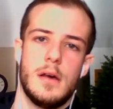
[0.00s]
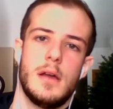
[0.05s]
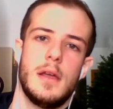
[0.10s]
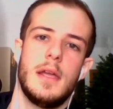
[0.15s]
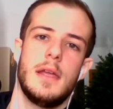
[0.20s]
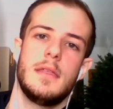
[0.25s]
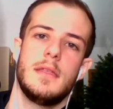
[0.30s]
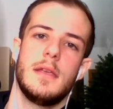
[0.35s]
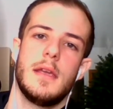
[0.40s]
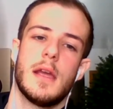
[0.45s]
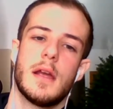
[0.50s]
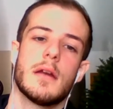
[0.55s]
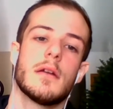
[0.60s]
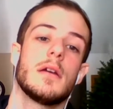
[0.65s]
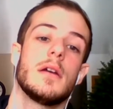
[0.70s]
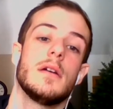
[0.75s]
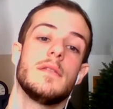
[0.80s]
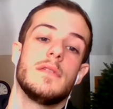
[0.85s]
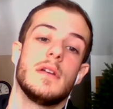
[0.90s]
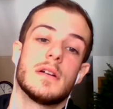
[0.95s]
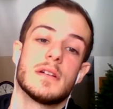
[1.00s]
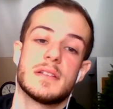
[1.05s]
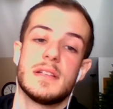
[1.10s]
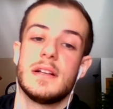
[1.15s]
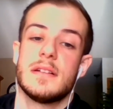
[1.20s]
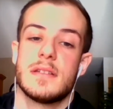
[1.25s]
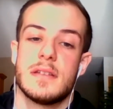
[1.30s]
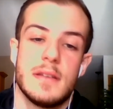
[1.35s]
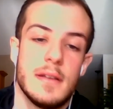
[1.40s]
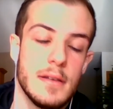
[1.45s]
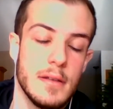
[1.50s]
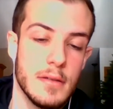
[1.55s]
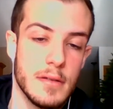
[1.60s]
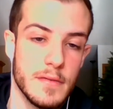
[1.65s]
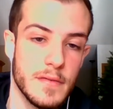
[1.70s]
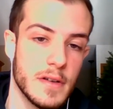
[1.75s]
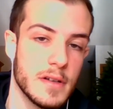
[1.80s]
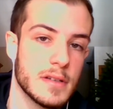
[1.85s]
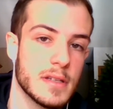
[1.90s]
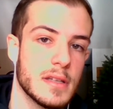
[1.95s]
in the area of Youngstown State
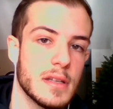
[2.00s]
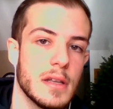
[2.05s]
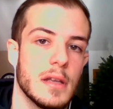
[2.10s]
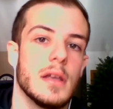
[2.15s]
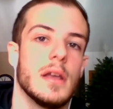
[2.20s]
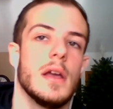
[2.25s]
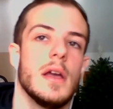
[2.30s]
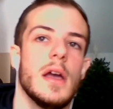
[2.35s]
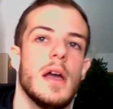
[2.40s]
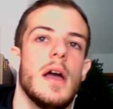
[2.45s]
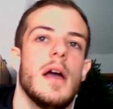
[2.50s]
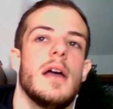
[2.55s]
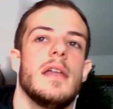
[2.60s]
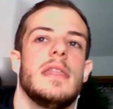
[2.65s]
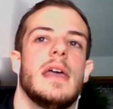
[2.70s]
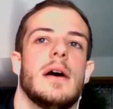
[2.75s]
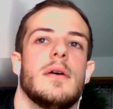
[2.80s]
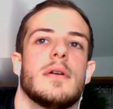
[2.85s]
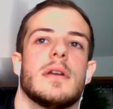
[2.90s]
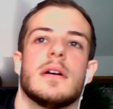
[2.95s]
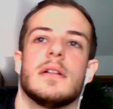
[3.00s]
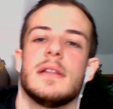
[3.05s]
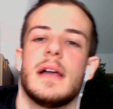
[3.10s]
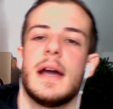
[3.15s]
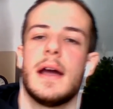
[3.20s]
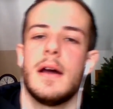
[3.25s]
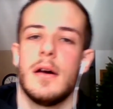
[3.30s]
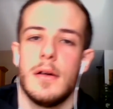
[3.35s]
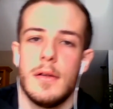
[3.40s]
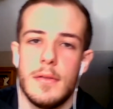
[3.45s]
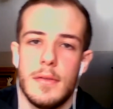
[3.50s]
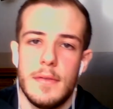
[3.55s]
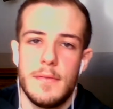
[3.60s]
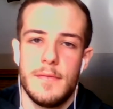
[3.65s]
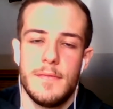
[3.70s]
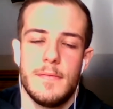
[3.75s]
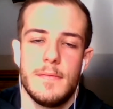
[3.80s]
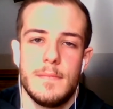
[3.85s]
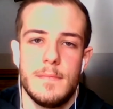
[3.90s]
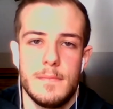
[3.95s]
University that would allow
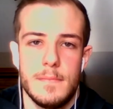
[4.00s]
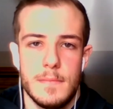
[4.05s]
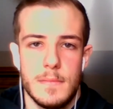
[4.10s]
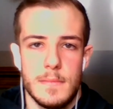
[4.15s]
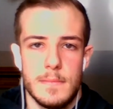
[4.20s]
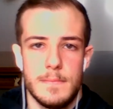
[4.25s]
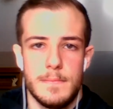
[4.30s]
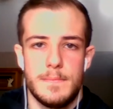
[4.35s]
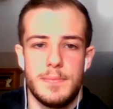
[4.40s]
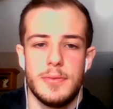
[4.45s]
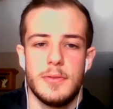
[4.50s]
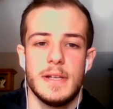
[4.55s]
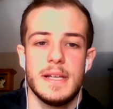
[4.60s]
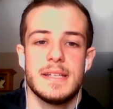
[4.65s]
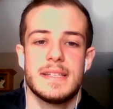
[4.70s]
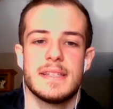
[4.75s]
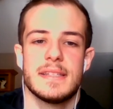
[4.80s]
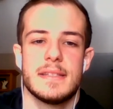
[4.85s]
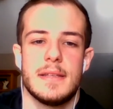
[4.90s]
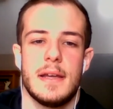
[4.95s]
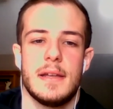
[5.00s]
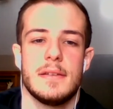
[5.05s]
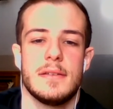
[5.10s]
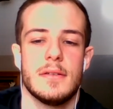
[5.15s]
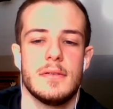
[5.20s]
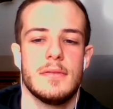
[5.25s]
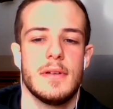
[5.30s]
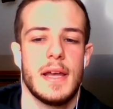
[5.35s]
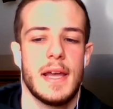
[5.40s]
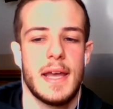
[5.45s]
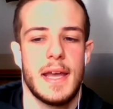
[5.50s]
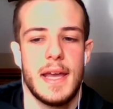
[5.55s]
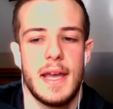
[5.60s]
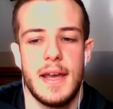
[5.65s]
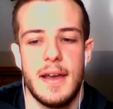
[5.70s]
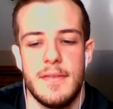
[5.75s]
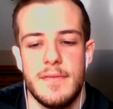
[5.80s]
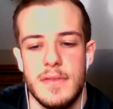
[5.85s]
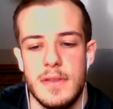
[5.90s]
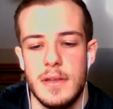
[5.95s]
places that don't
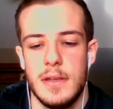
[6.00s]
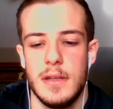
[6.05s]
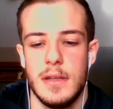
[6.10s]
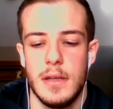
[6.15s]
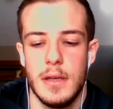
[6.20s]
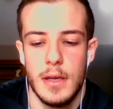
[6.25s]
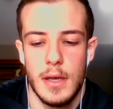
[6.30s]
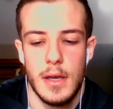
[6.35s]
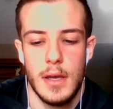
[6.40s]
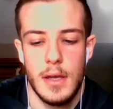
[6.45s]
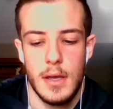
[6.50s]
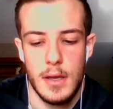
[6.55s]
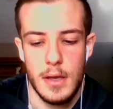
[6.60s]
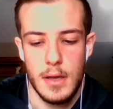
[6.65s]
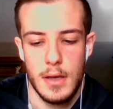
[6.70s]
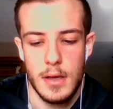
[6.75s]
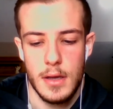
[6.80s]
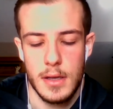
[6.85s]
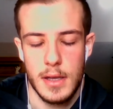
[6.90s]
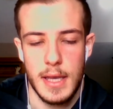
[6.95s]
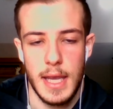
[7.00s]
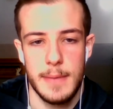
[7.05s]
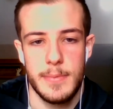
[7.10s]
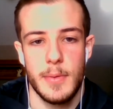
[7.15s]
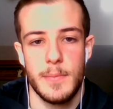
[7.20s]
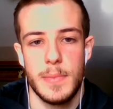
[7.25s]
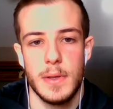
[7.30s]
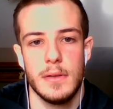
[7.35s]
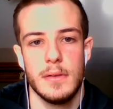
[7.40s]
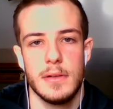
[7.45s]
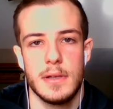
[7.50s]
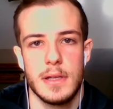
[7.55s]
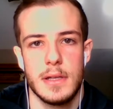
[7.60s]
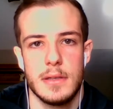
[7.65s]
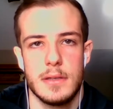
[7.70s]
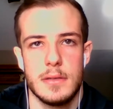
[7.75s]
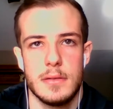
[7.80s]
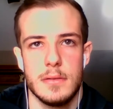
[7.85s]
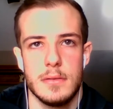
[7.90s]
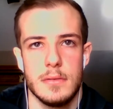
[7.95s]
have the capability
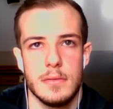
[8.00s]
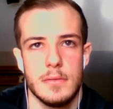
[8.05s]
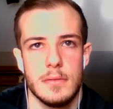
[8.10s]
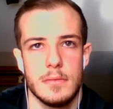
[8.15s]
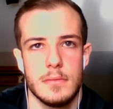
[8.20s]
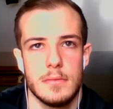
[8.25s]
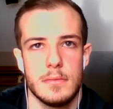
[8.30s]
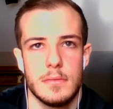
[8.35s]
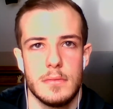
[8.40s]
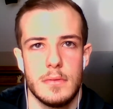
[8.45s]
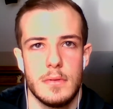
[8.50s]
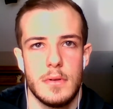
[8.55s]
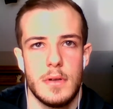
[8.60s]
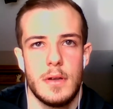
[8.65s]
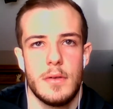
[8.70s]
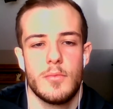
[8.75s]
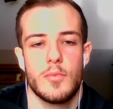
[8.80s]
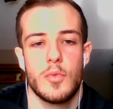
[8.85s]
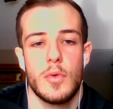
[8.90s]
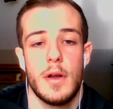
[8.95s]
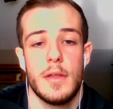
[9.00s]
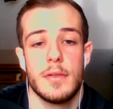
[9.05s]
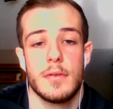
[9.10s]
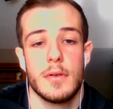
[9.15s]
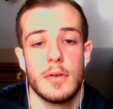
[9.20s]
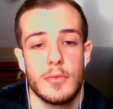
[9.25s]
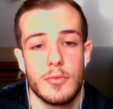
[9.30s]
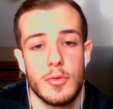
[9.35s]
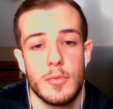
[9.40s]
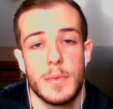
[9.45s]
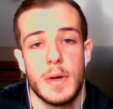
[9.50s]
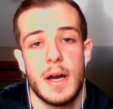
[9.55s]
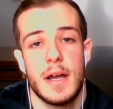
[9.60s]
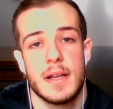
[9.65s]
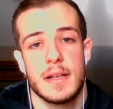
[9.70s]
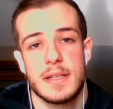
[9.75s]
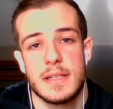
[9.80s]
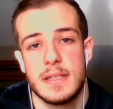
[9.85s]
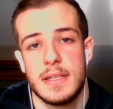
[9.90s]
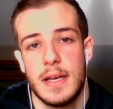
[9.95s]
to run their own
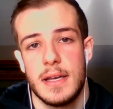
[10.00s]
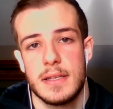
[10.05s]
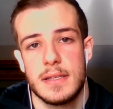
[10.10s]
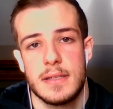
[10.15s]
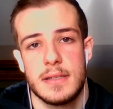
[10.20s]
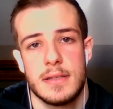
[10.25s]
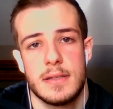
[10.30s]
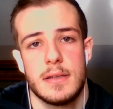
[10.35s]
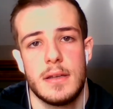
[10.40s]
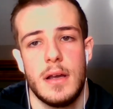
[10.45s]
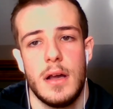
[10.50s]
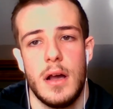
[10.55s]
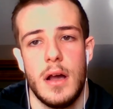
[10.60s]
robotics tests.